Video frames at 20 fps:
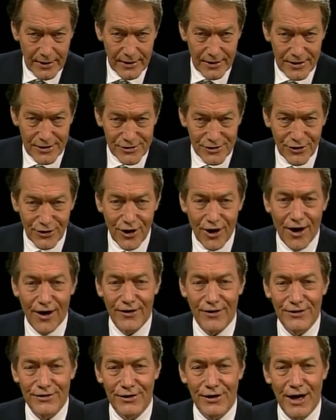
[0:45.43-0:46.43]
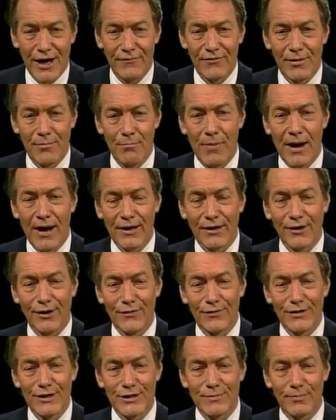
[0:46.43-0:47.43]
It is an honor to have him back
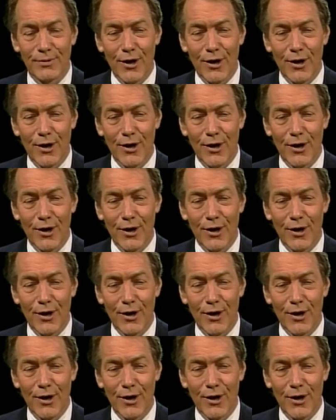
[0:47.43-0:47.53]
on this